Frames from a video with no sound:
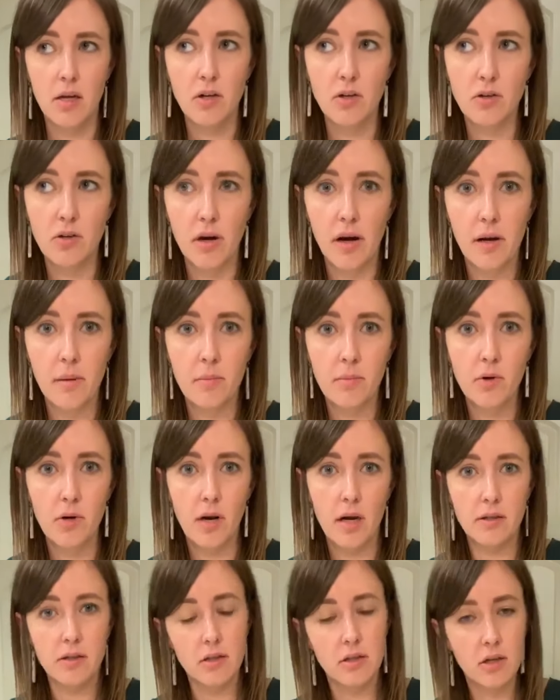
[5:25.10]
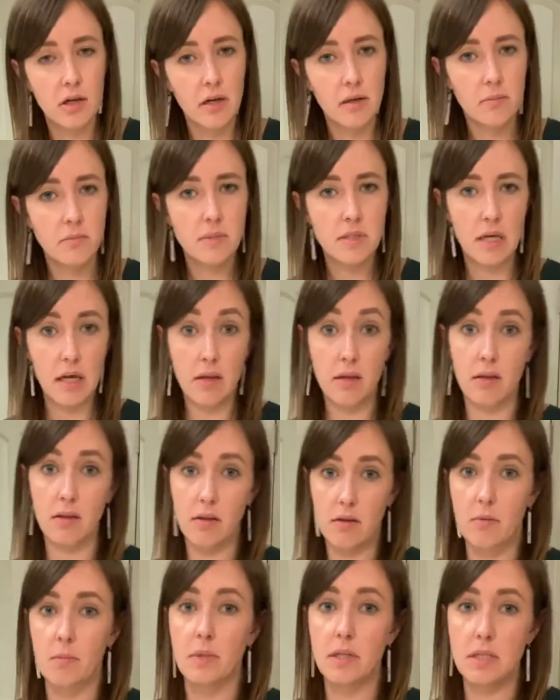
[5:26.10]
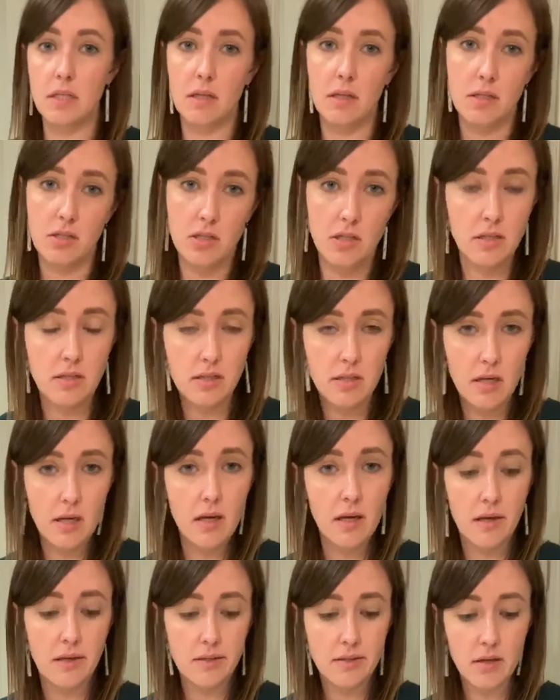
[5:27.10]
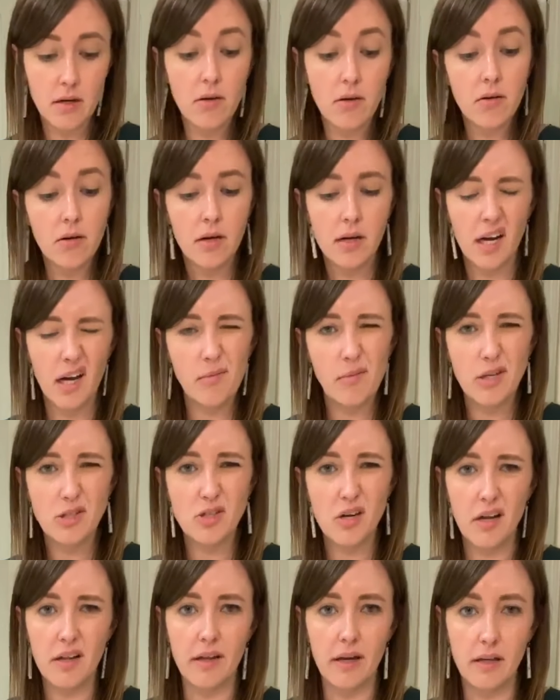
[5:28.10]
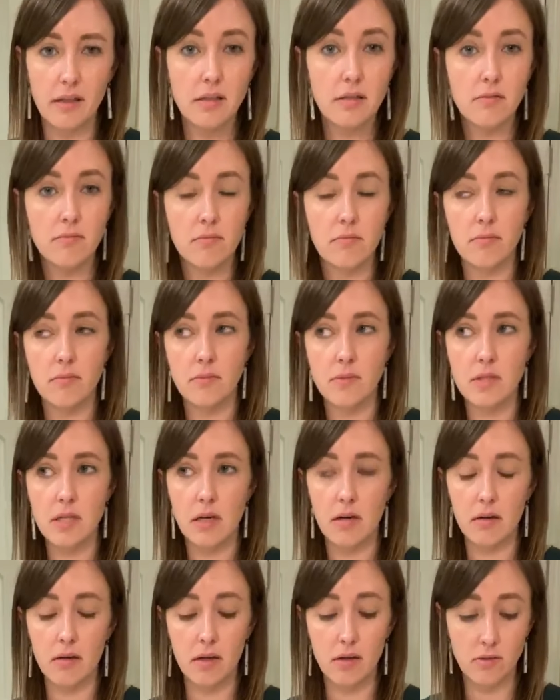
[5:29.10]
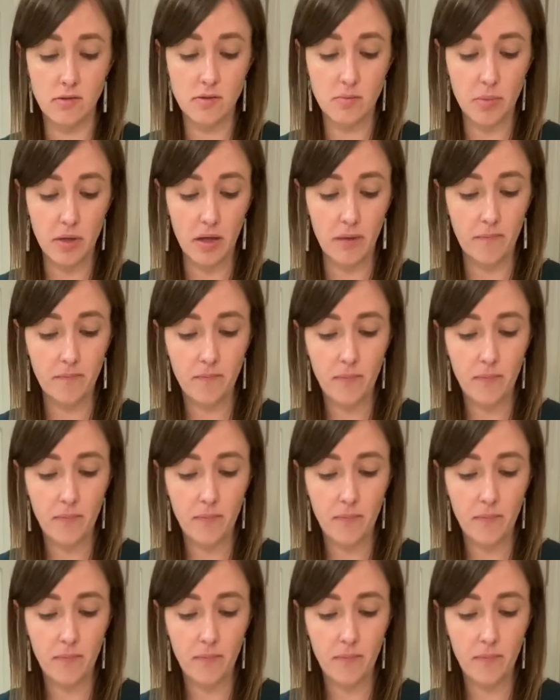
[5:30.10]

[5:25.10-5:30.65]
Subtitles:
graham cracker crumbs. I think that would be delicious. So I may try that and see how it goes, but